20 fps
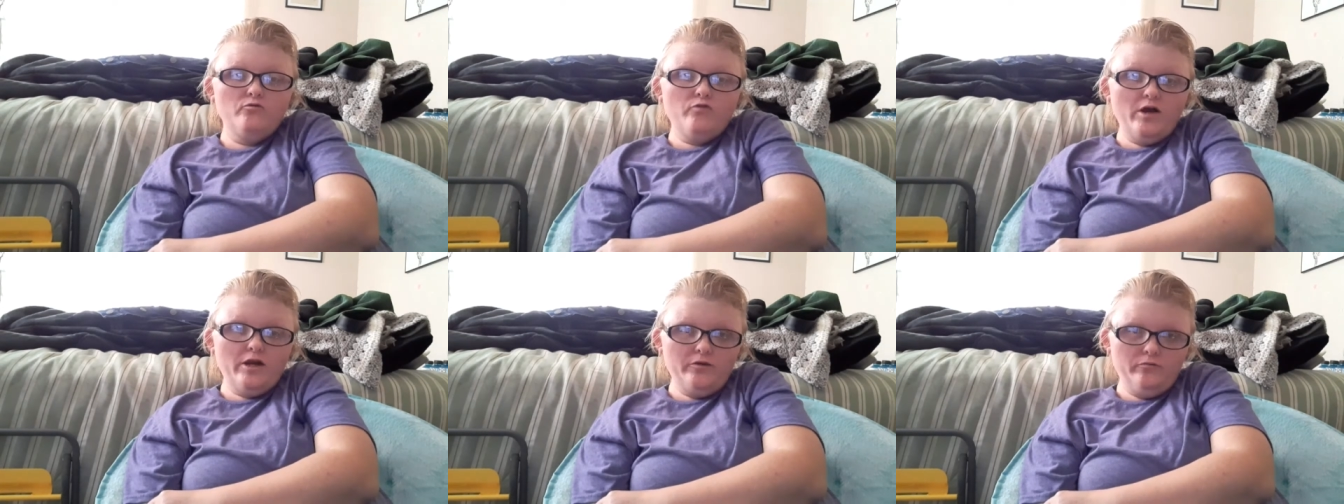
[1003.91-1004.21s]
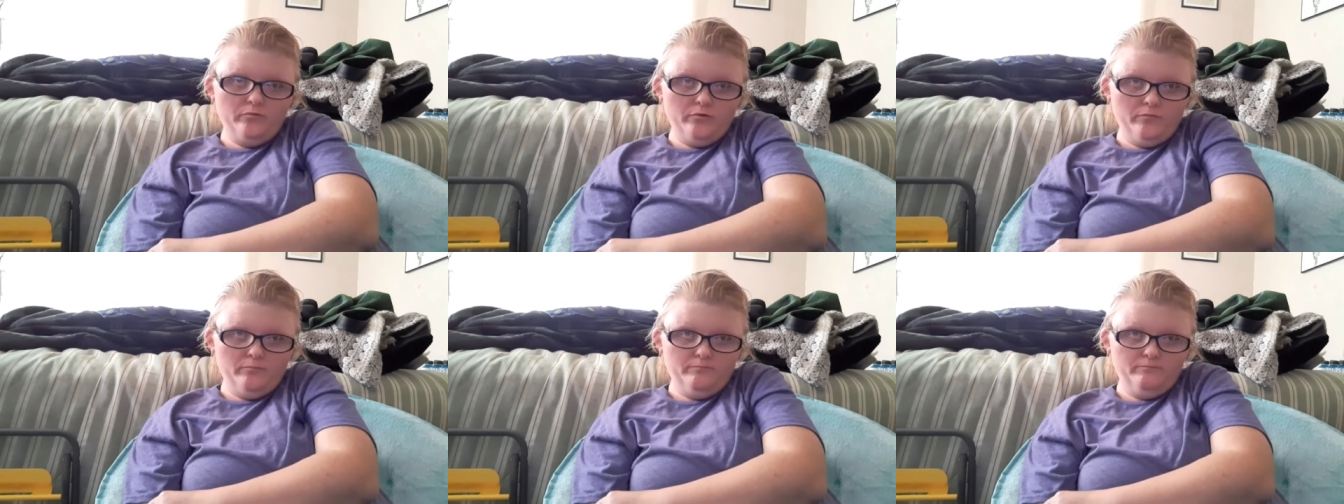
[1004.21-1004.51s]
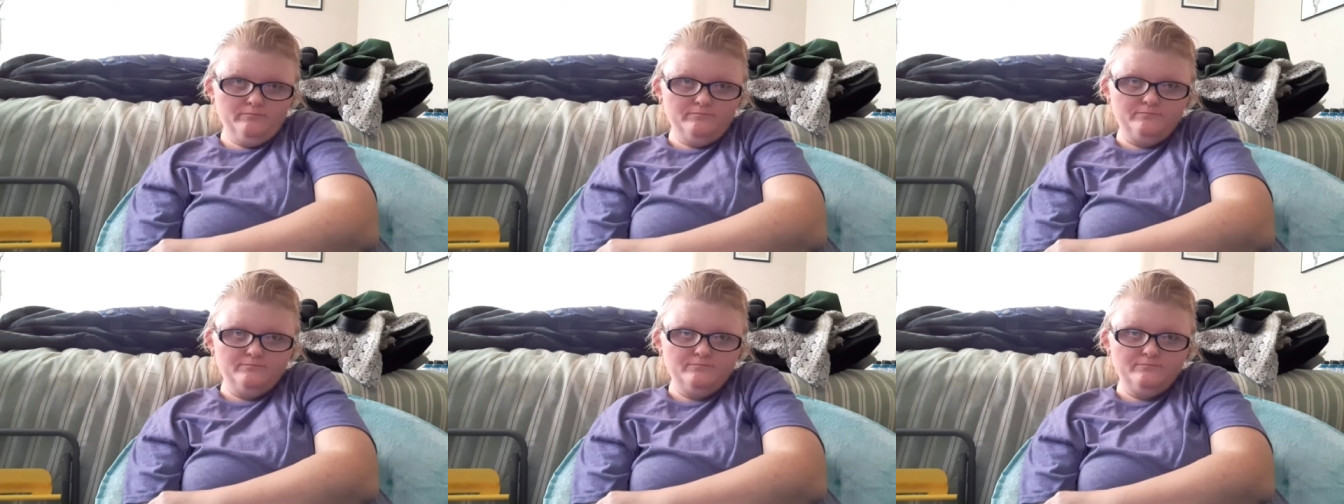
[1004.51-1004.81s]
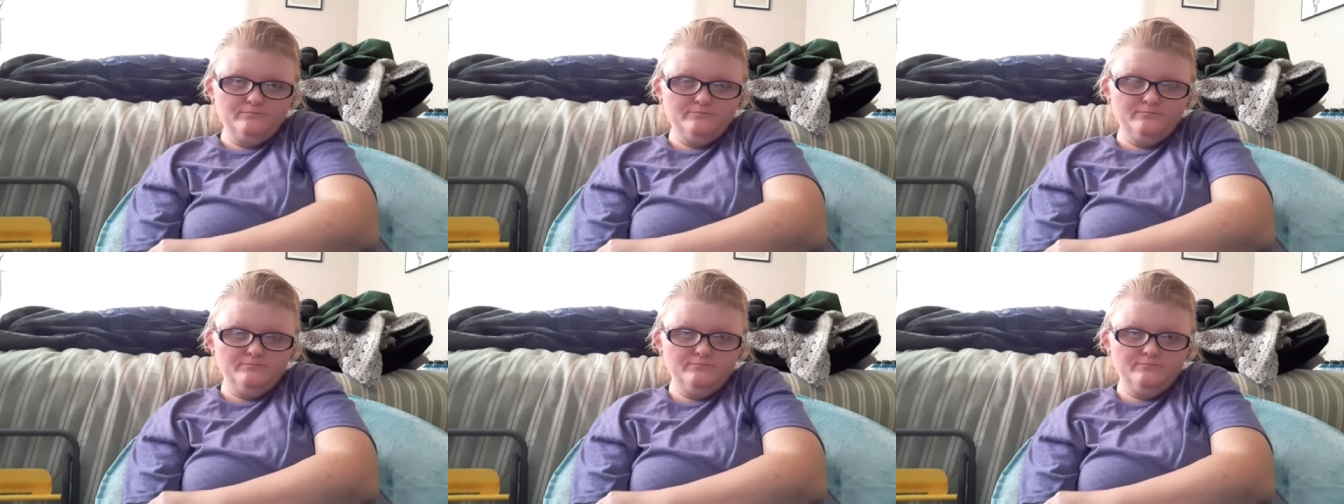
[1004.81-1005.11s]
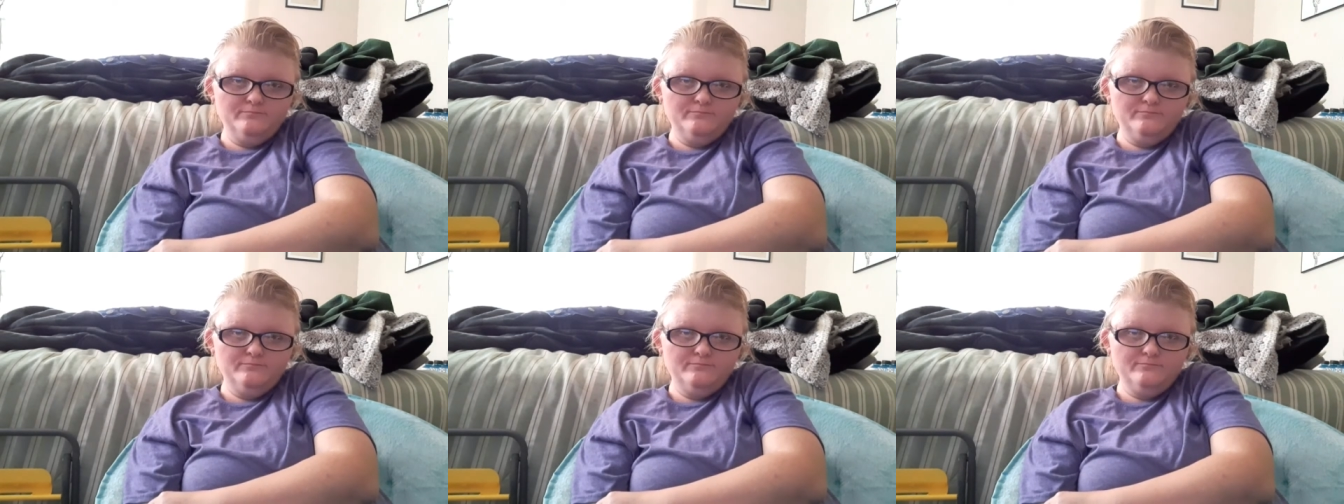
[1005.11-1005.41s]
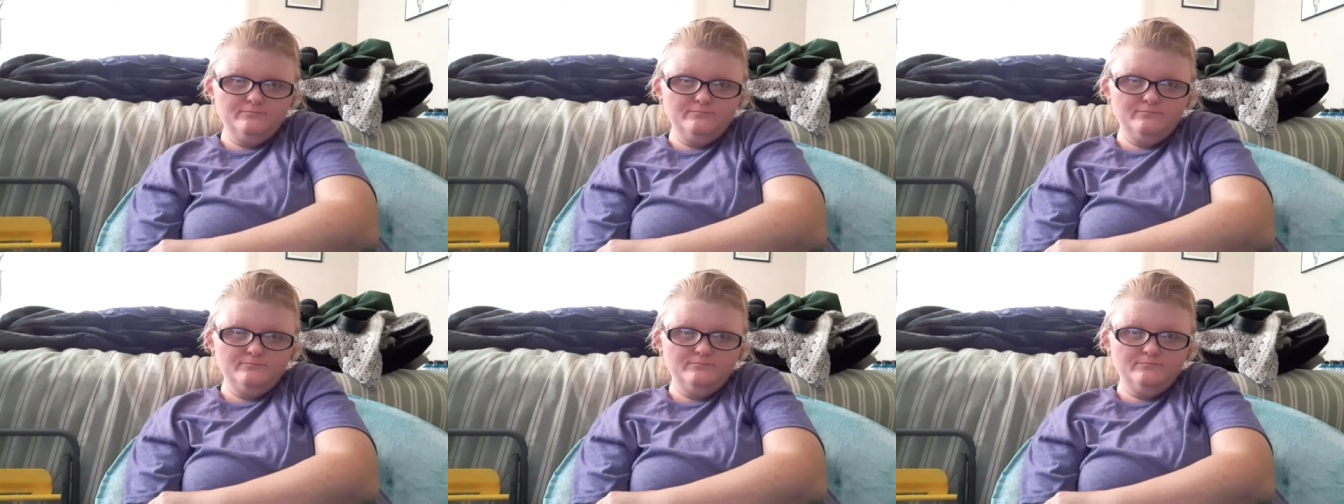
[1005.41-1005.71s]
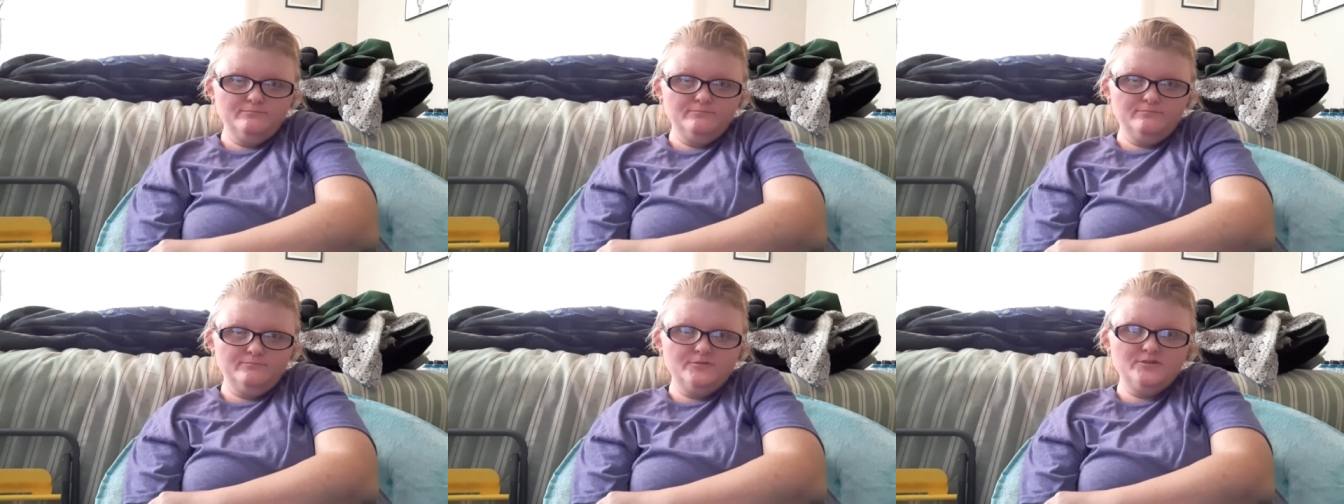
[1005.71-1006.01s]
Ready Room
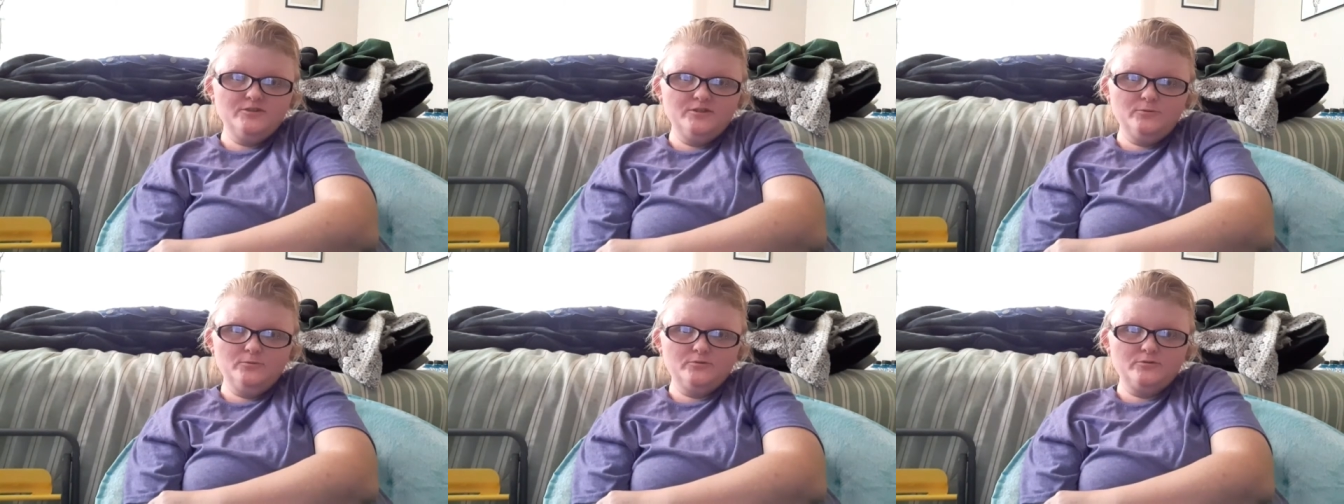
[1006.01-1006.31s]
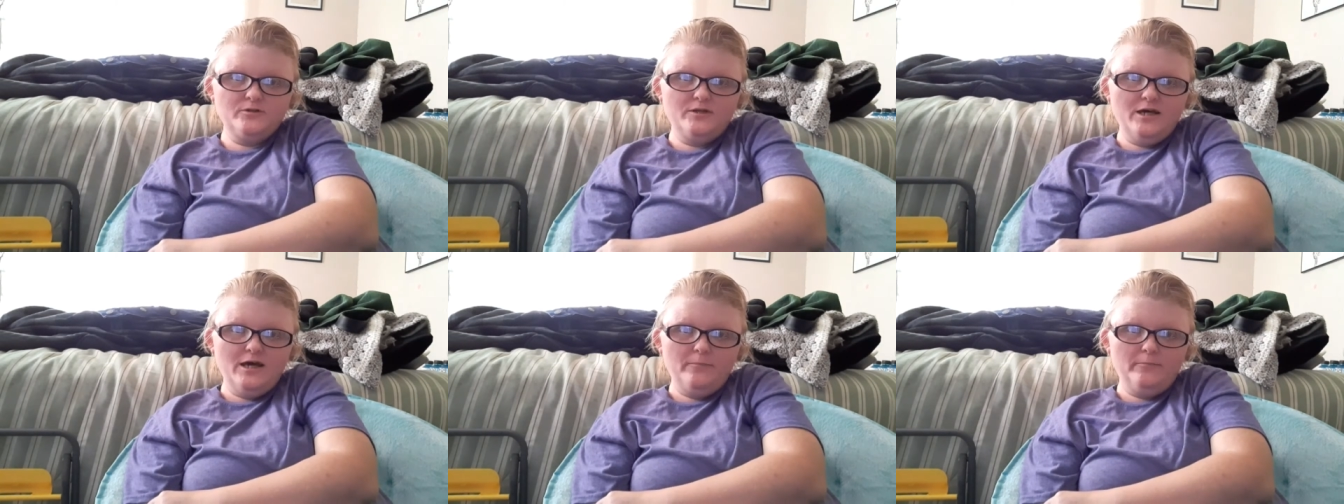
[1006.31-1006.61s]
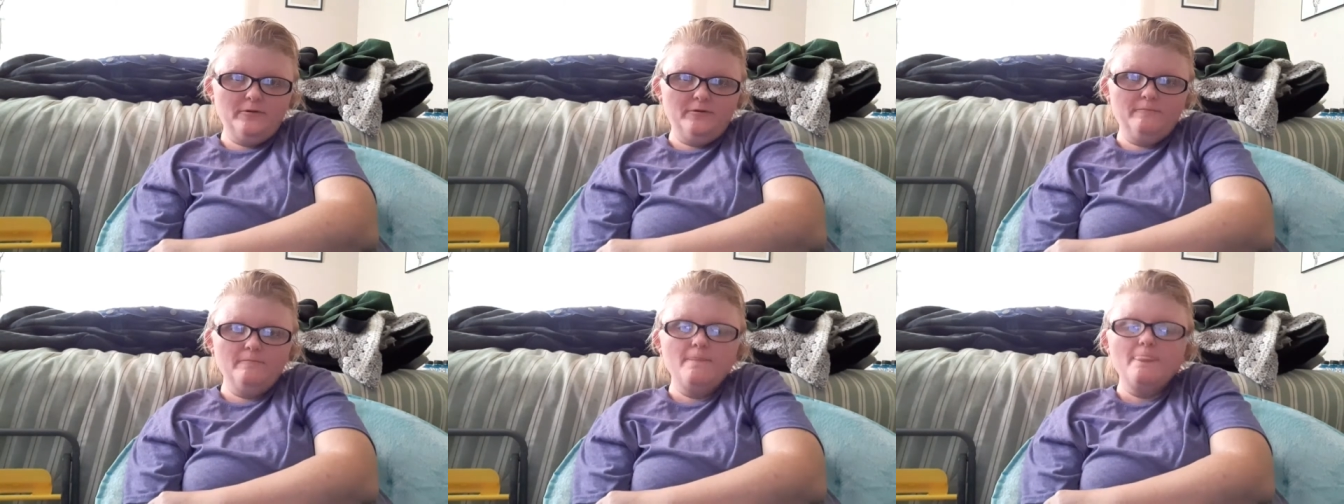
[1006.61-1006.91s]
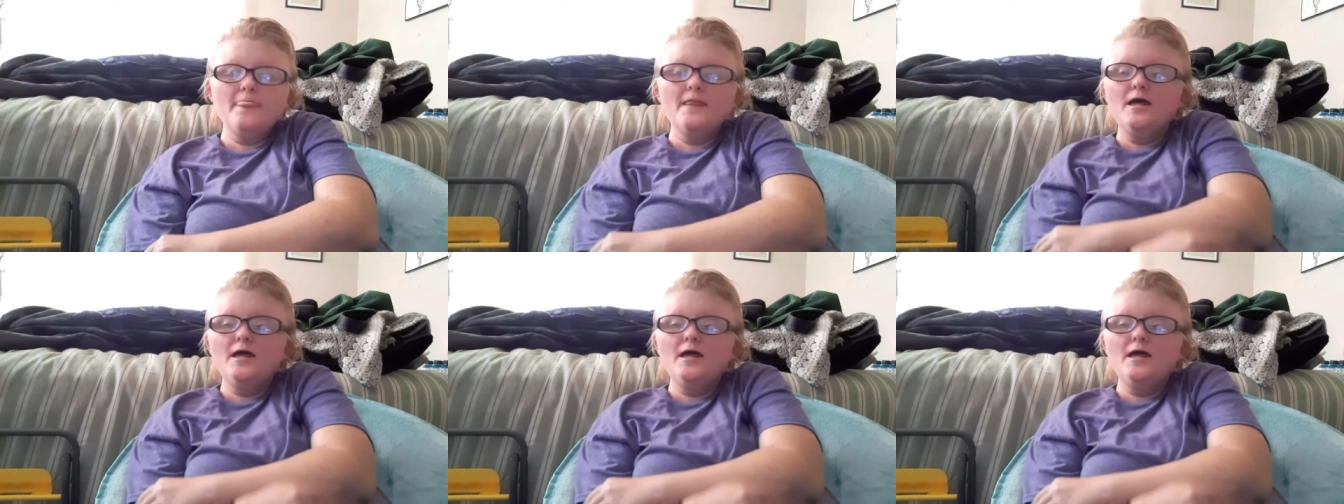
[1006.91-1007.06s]
to see what's going to happen.